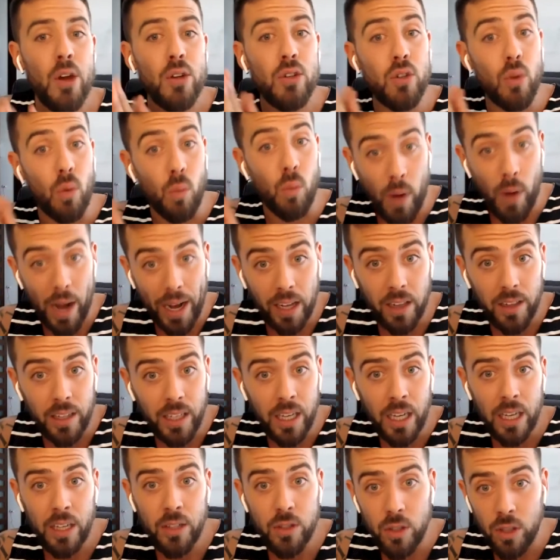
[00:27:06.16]

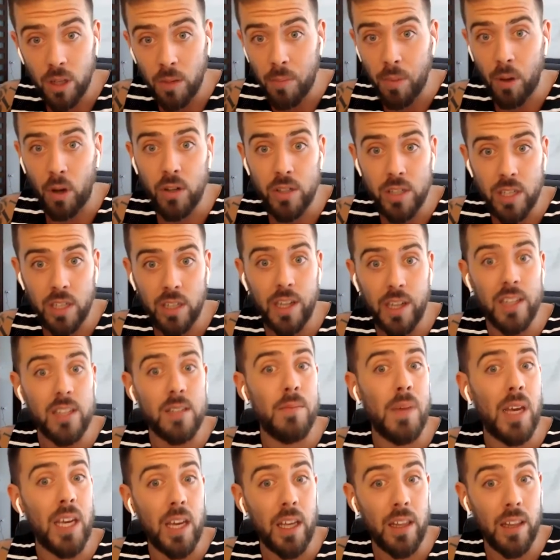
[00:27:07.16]
directly to the person that's
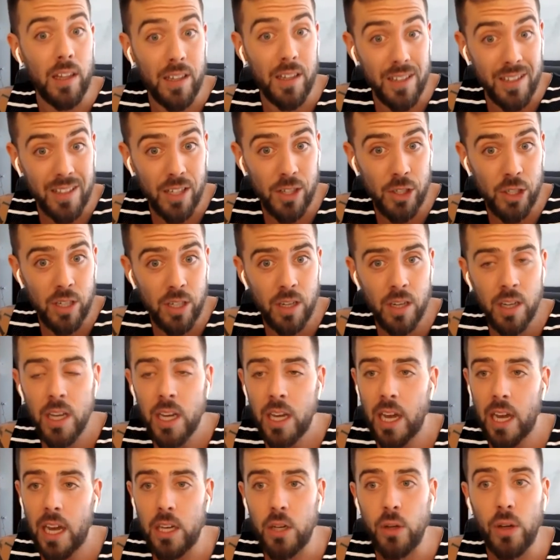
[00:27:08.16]
making the decision
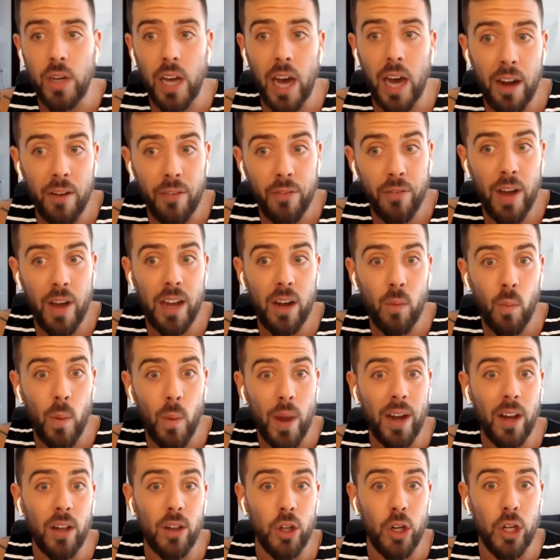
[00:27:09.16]
and you've got to find a way
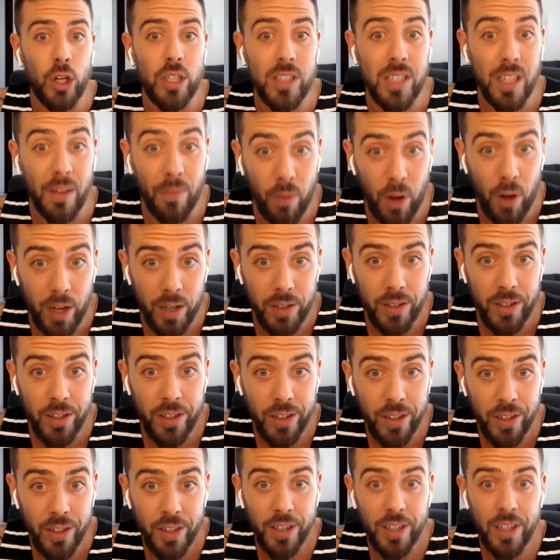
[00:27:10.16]
to look different
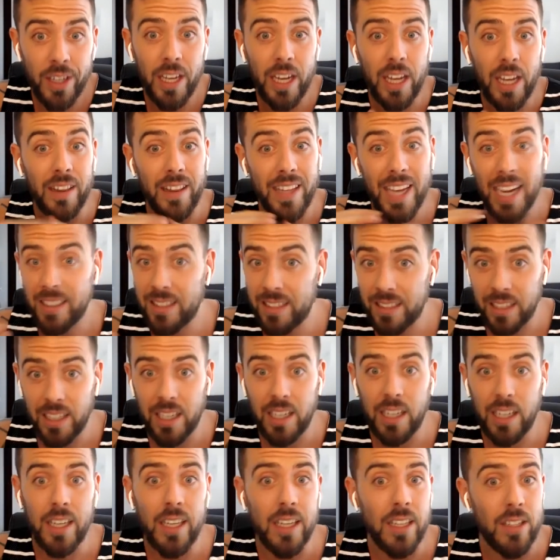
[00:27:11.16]
and that's the
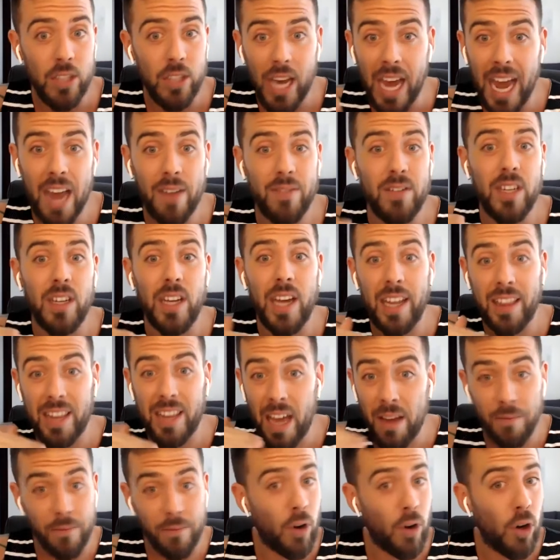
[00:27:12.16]
key is you have to at
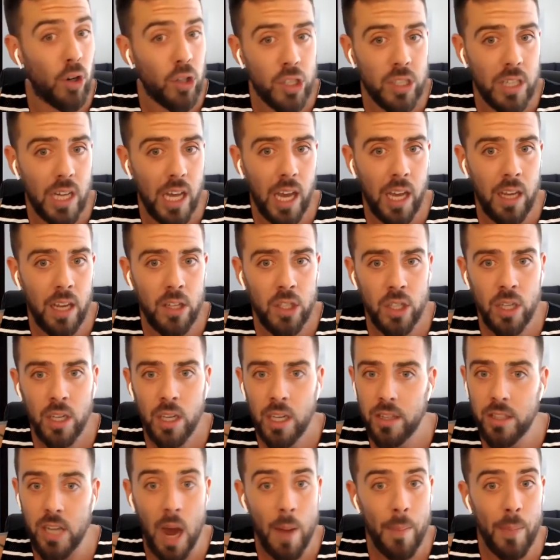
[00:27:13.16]
that first stage
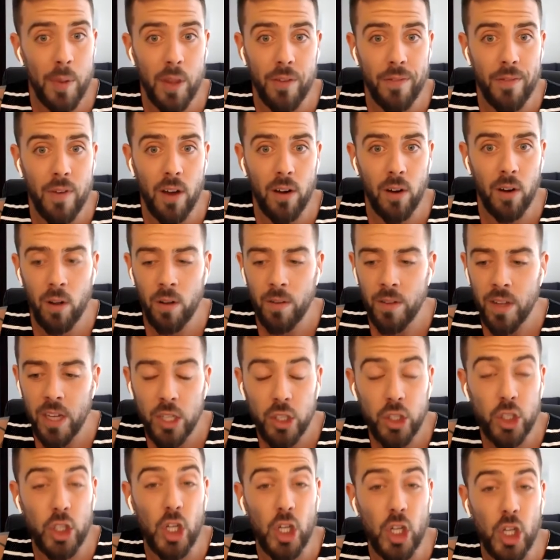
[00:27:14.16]
top of the funnel
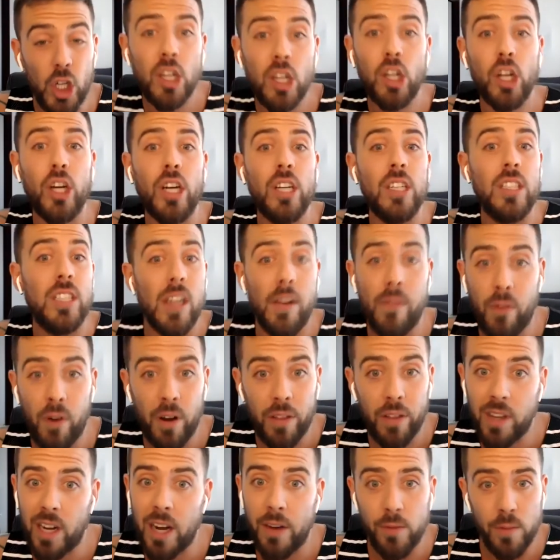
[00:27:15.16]
just look
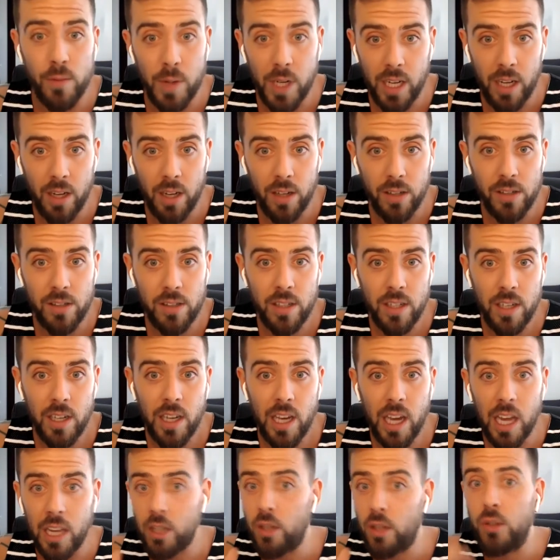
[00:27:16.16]
different than everybody else
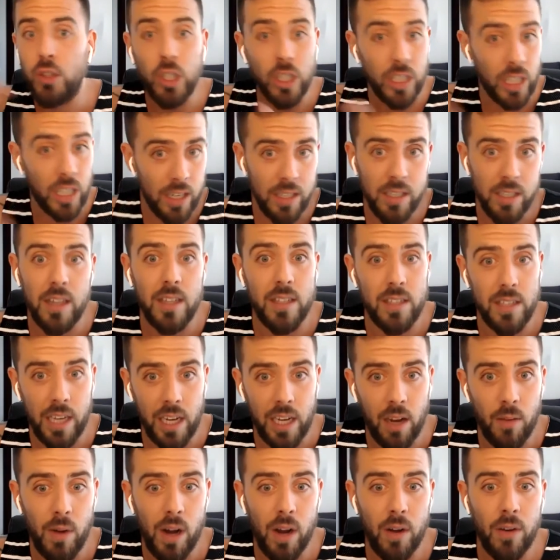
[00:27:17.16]
and you should get to the
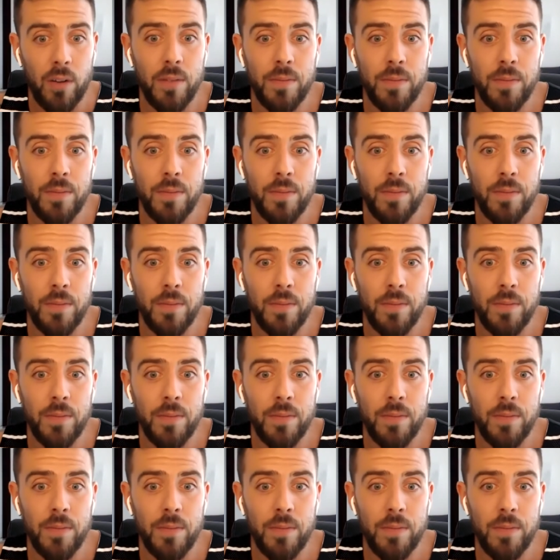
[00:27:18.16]
second round